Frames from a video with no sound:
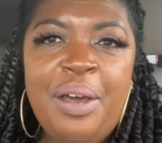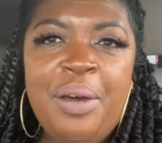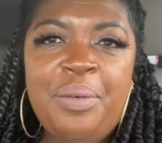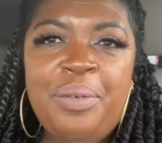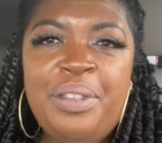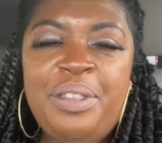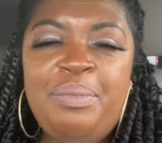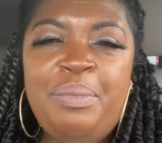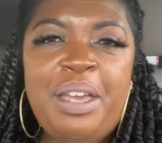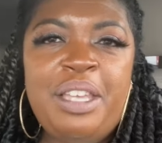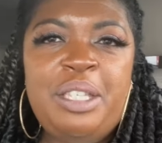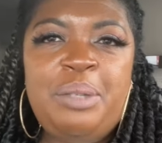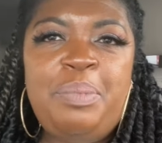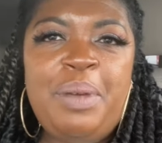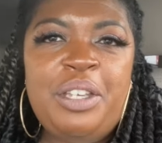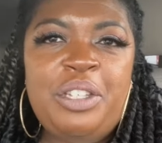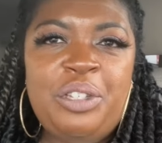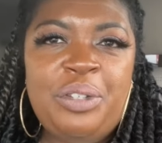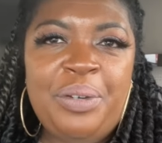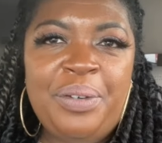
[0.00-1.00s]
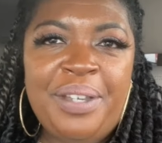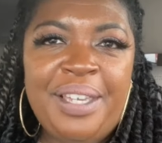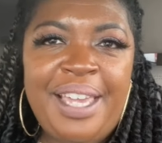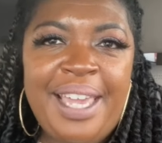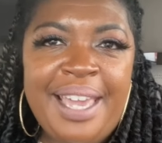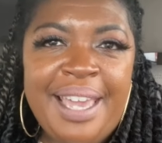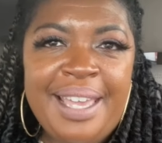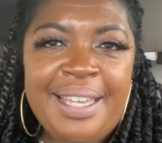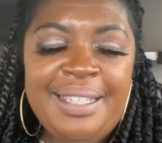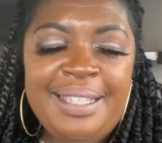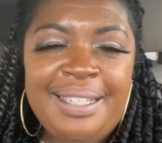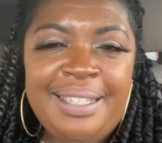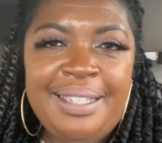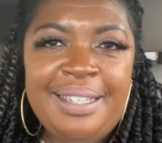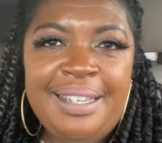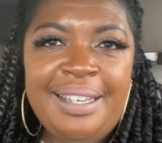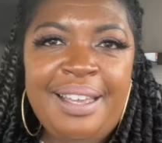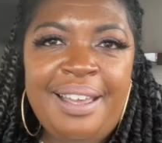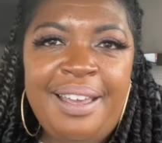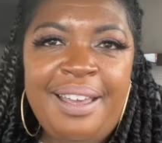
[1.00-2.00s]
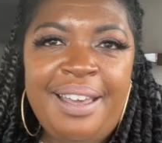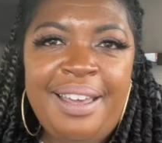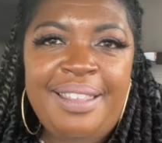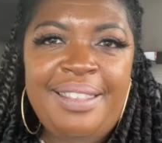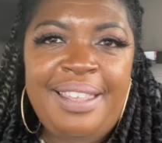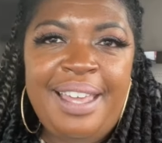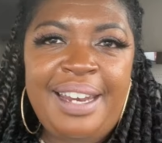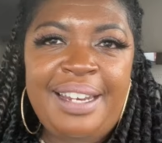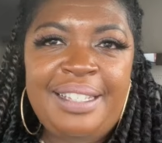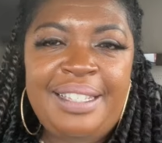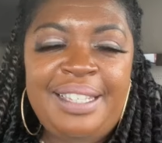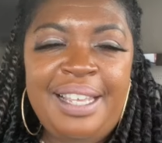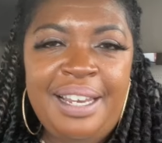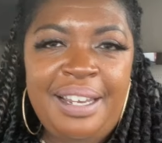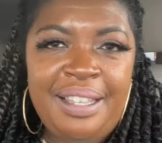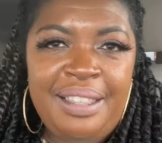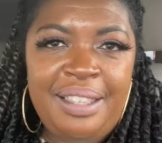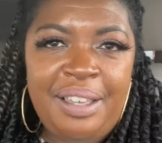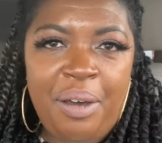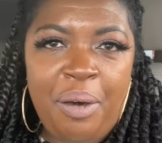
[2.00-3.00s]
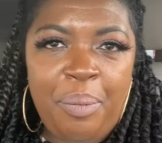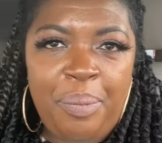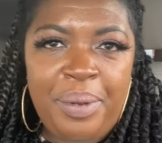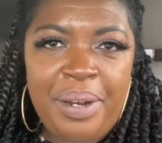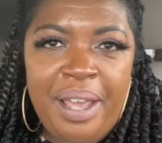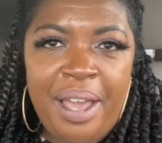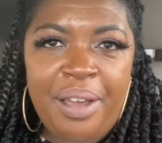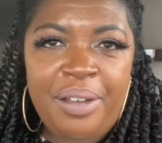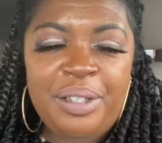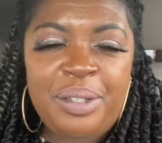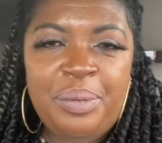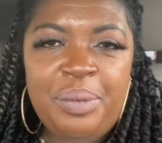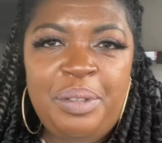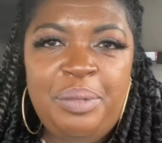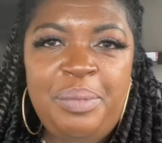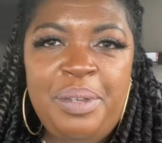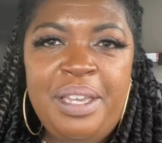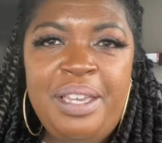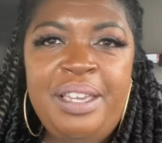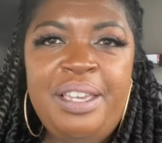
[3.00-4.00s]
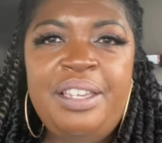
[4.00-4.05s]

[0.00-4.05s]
with my special guest that attended the open house with me.